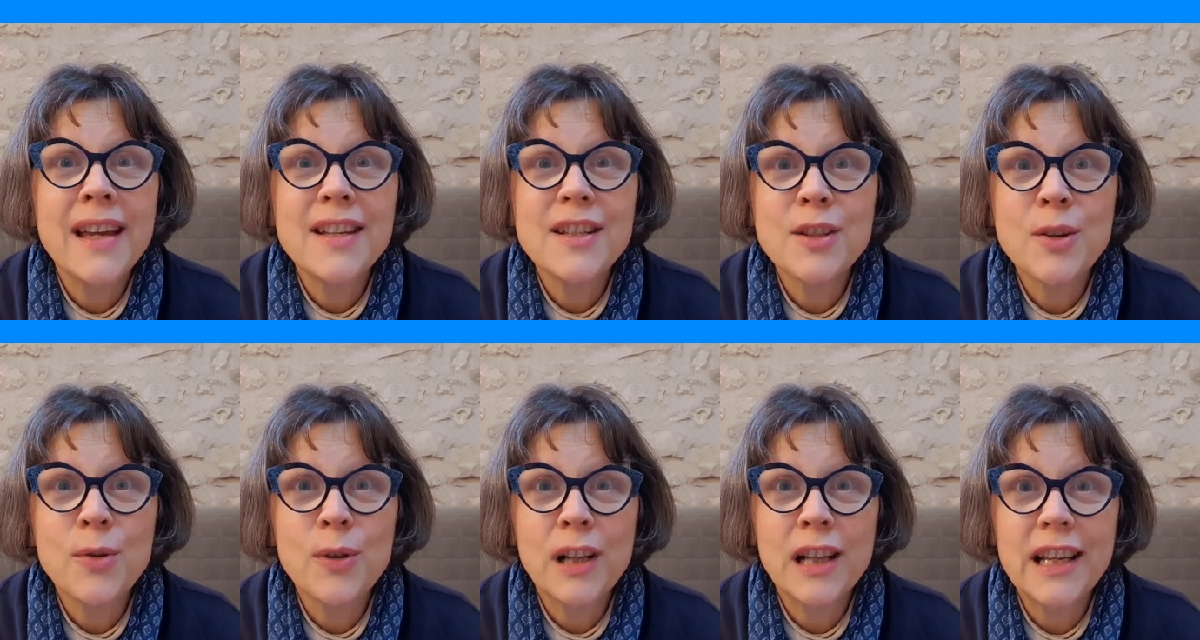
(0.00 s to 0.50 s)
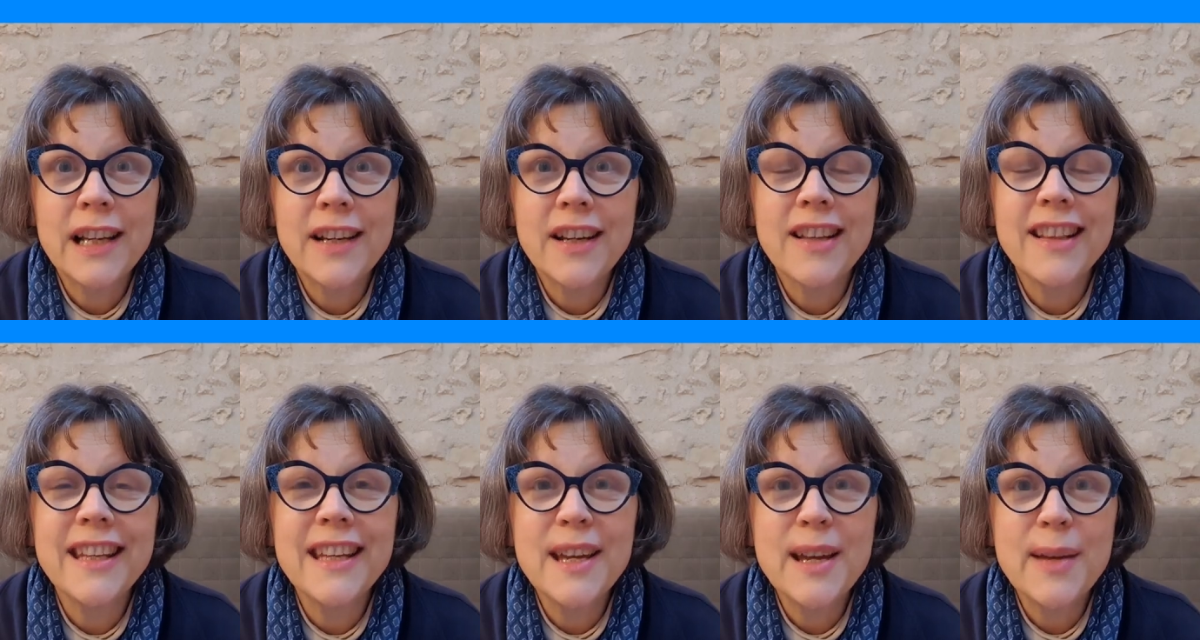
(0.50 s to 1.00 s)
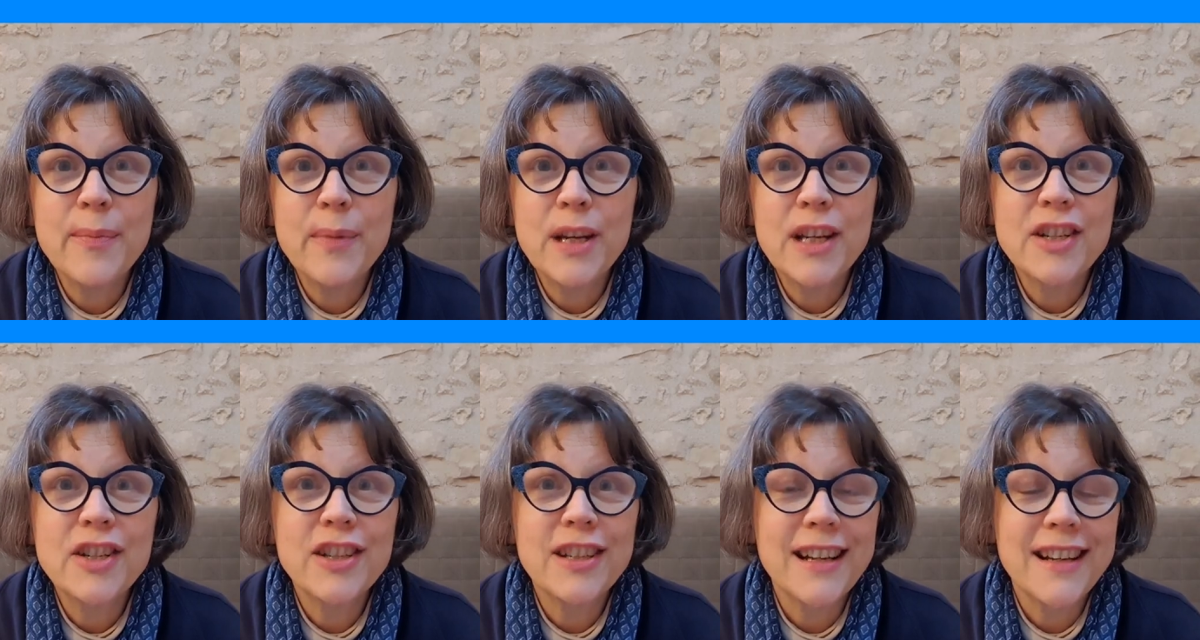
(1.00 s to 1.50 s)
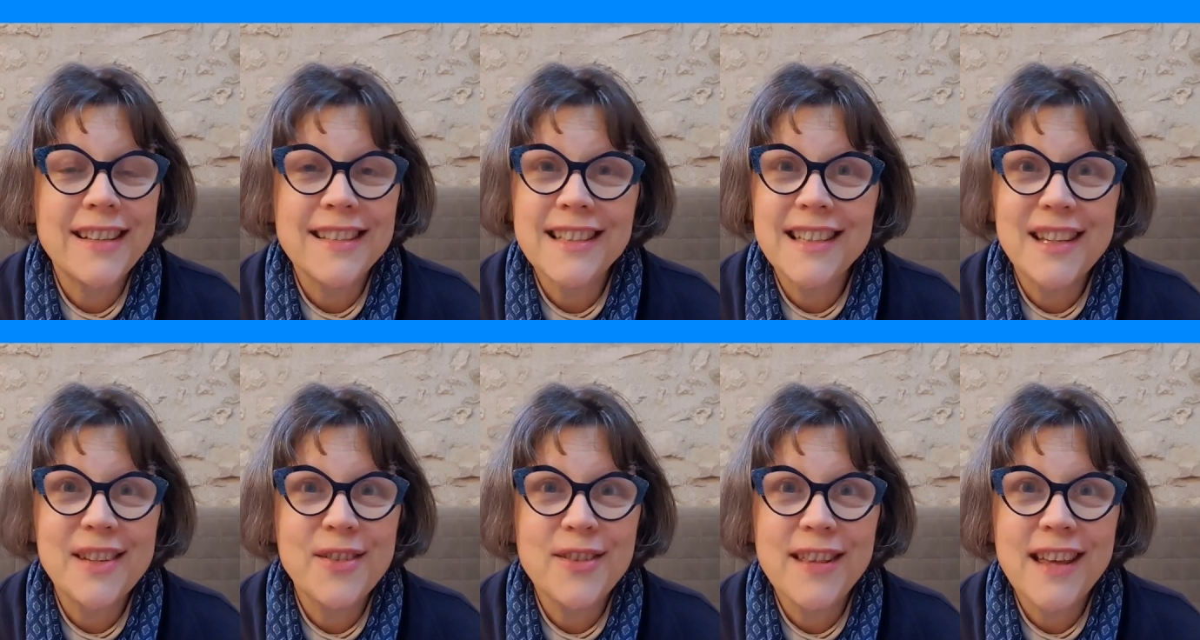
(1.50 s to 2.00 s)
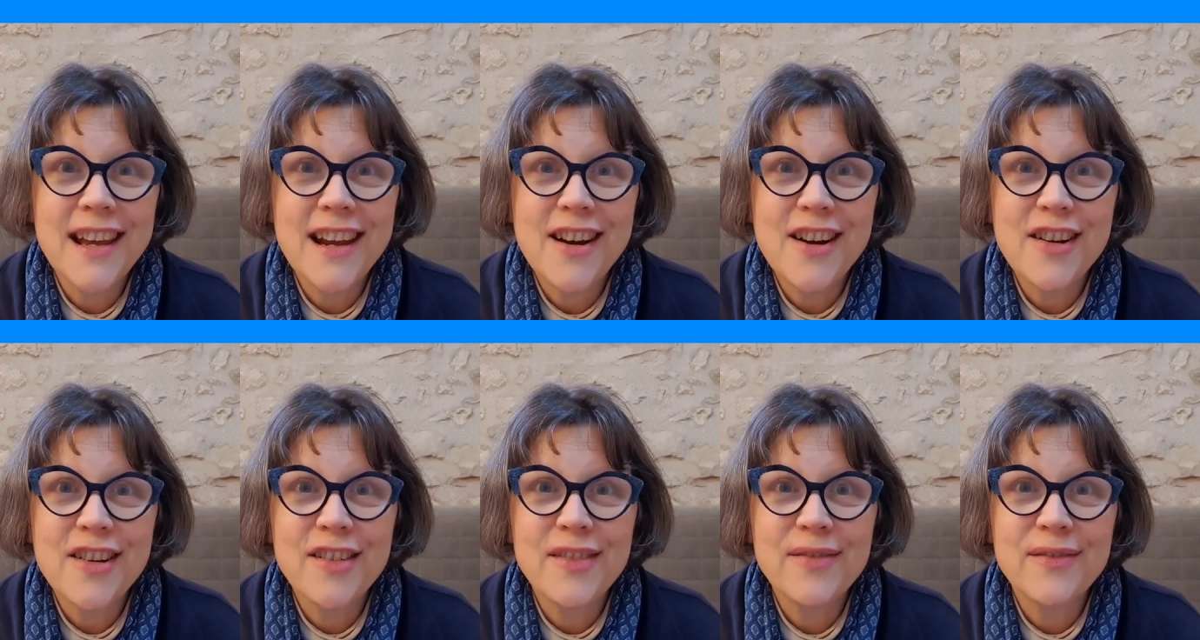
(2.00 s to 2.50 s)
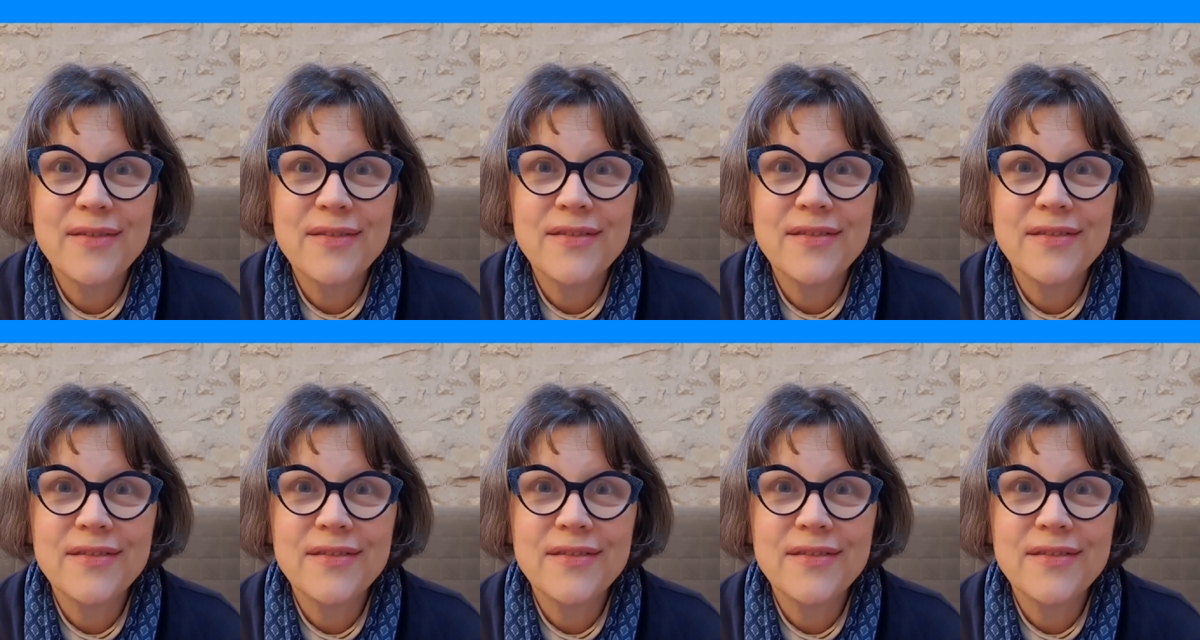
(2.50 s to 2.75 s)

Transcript: So click on the image and I'll see you there.